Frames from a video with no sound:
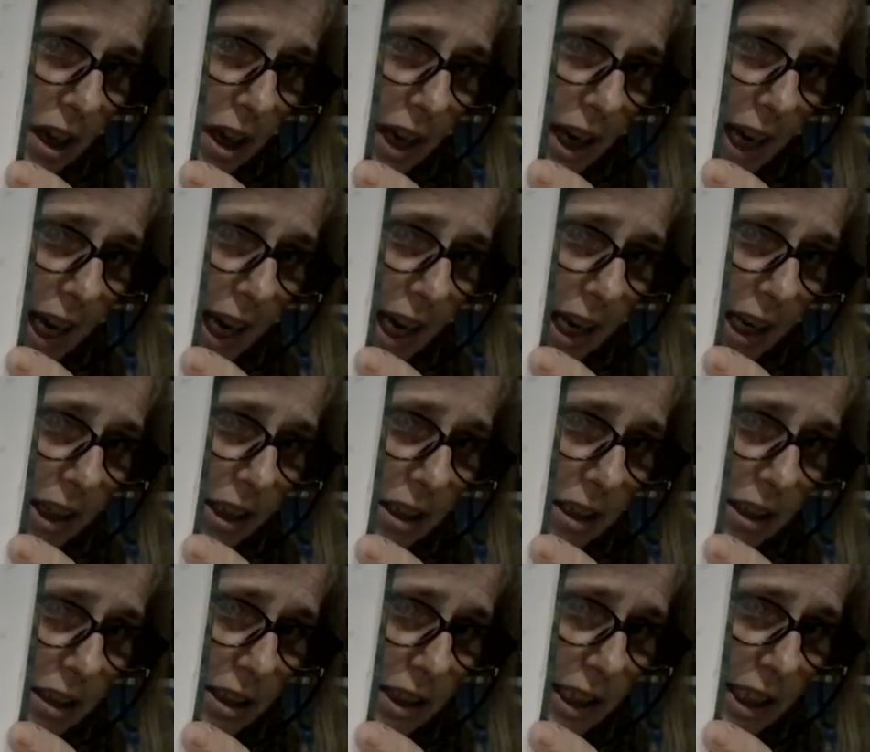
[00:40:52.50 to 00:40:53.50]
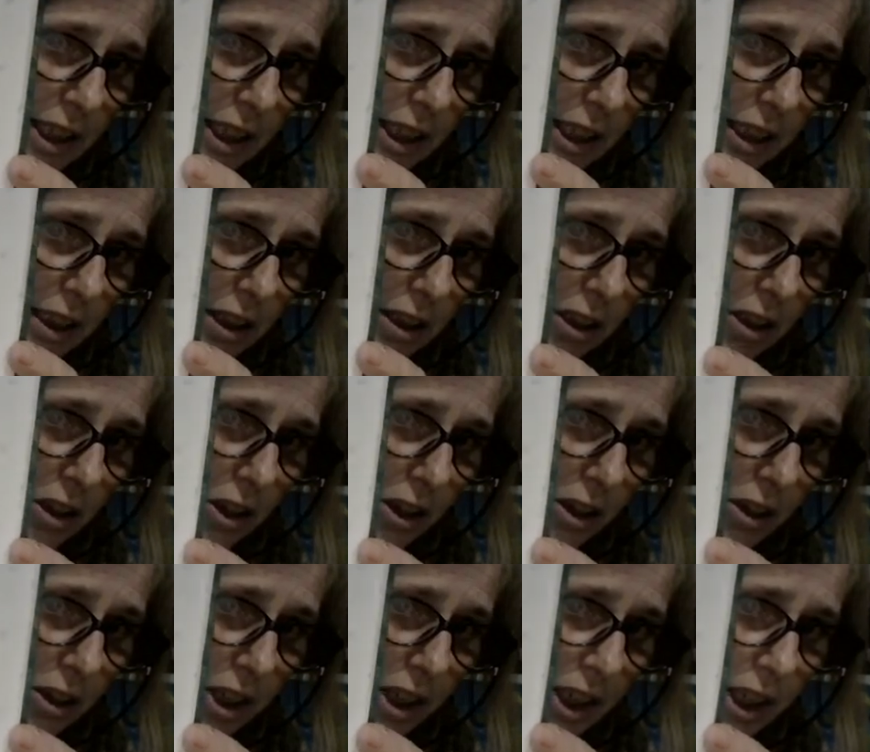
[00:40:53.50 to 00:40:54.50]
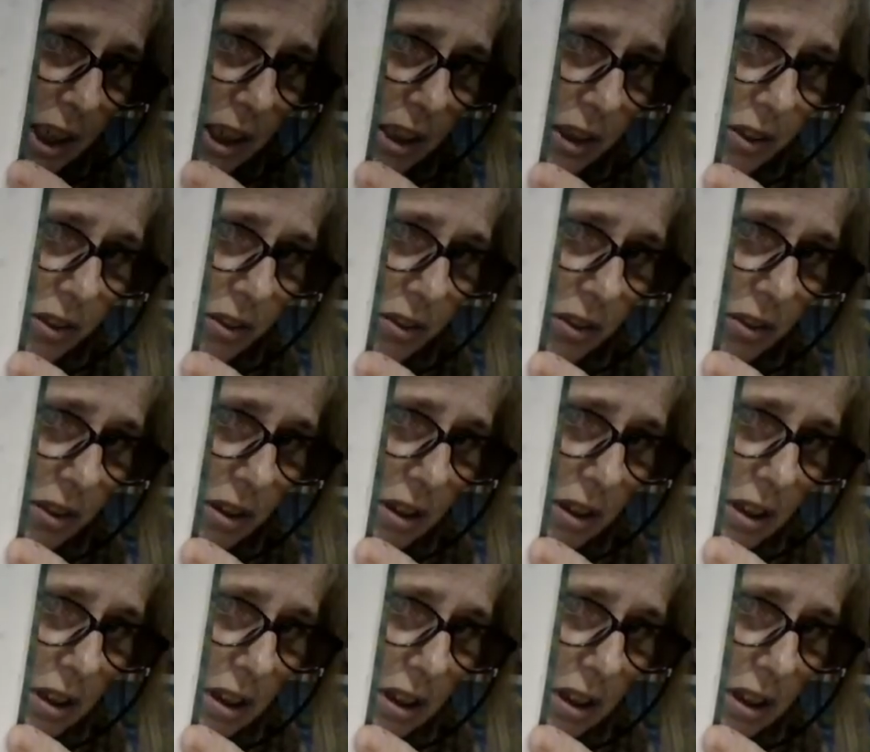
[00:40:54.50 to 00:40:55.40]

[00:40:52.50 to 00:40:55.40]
and the heart is